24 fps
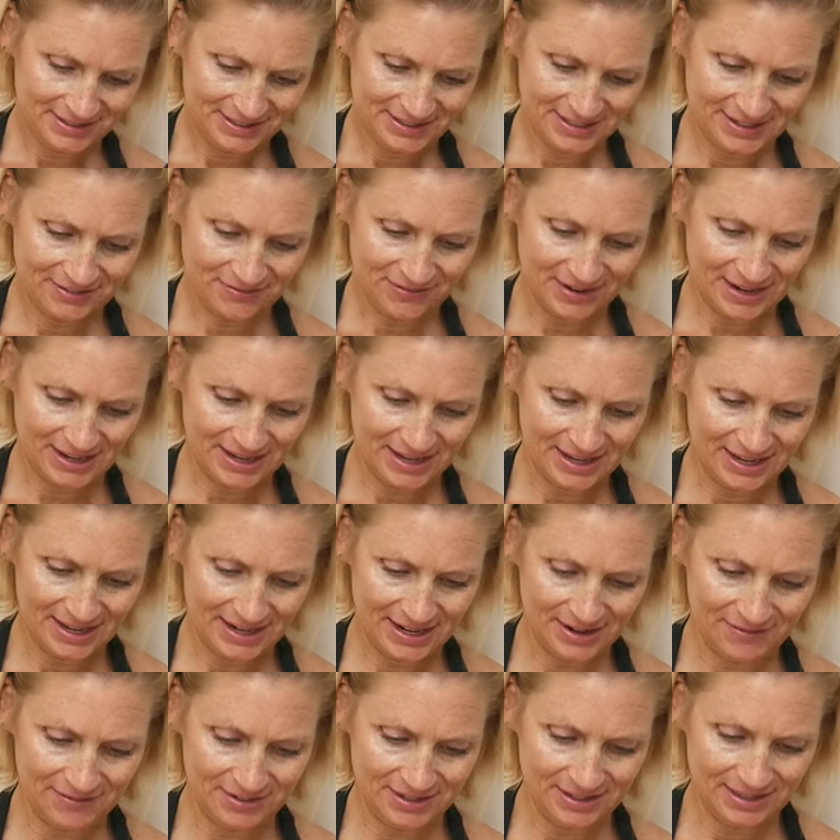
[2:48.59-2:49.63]
See if I can
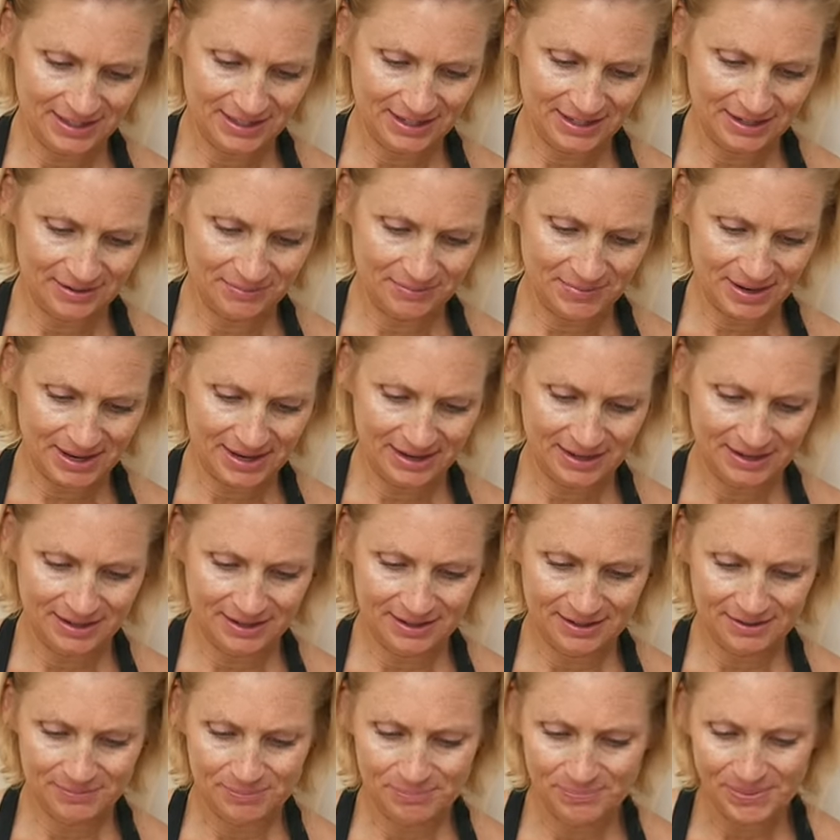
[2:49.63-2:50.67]
get everything in my
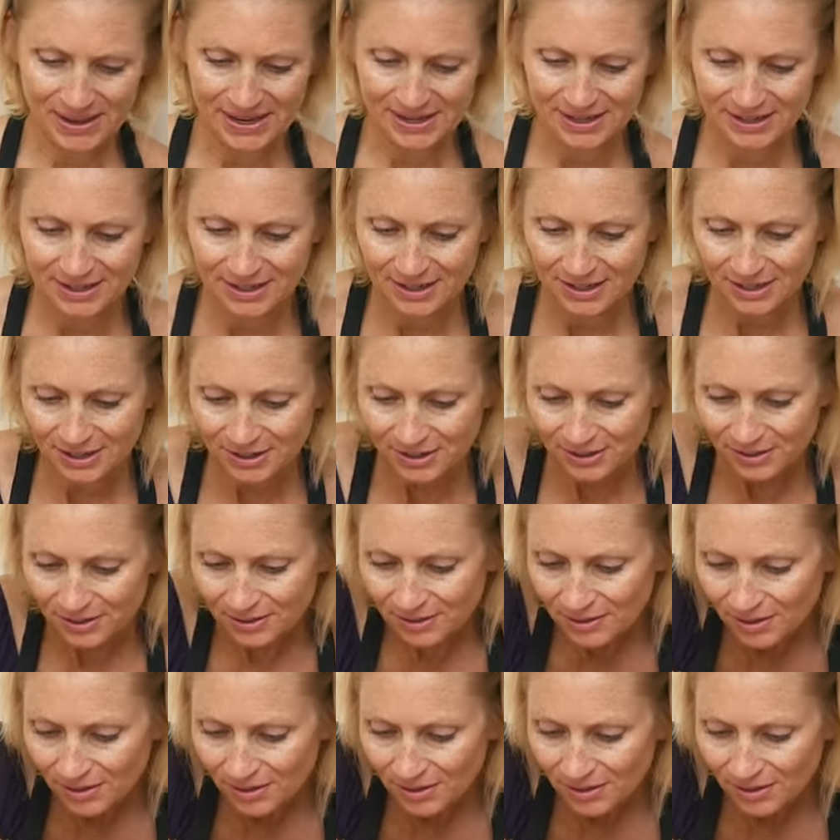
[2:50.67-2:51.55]
bite here.